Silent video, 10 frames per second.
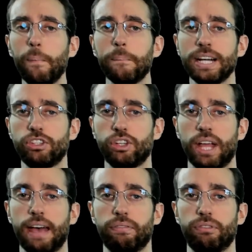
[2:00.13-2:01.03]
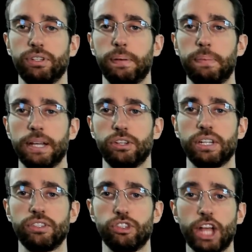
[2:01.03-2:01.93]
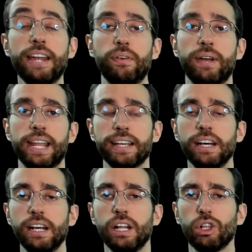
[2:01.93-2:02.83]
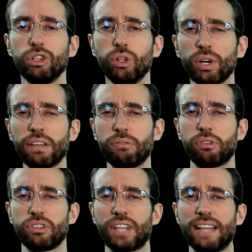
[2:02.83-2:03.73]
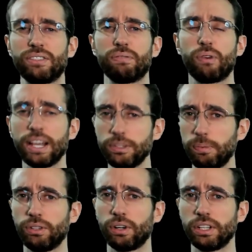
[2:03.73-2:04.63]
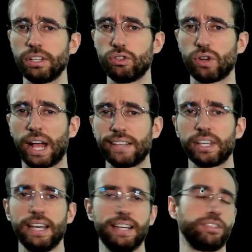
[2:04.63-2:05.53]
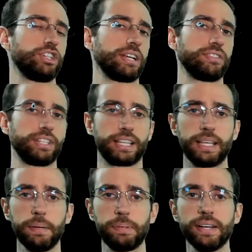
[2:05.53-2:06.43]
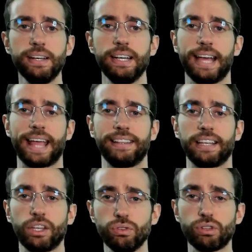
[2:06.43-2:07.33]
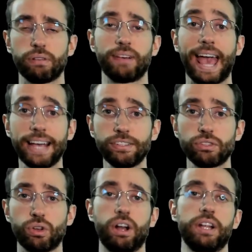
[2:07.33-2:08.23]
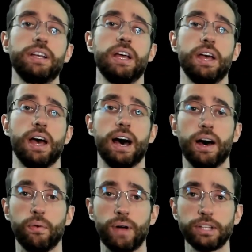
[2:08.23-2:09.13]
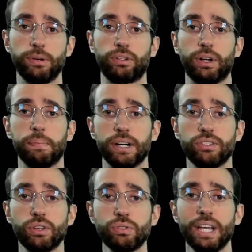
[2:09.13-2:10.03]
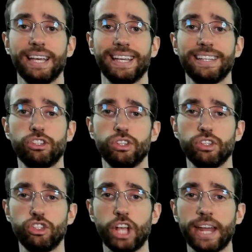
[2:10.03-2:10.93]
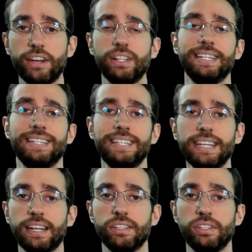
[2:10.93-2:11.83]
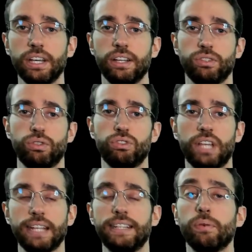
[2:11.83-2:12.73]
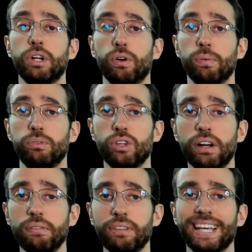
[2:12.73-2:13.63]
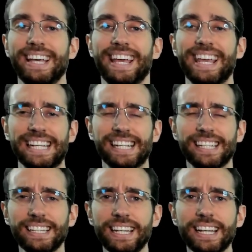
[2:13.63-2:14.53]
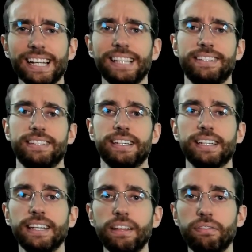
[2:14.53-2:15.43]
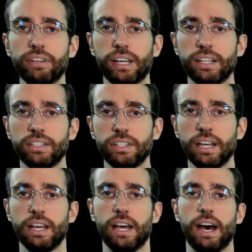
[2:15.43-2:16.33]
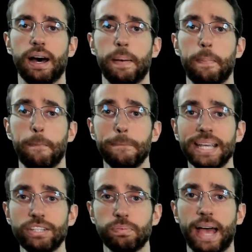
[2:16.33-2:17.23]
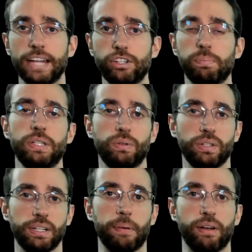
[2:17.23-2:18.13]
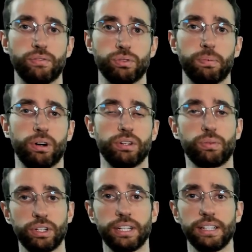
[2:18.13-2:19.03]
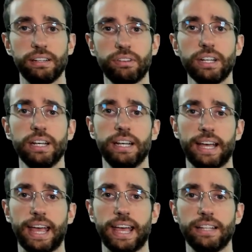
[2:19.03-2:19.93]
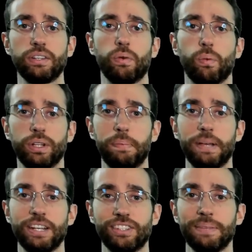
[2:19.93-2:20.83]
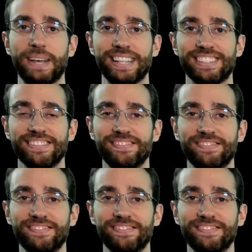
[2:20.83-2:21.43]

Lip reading: much effort the patient is generating, looking for signs of respiratory distress, such as tachypnea and the use of accessory respiratory muscles, is generally needed to say that we are observing a clinically significant mismatch between the amount of support we're delivering and what the patient demands.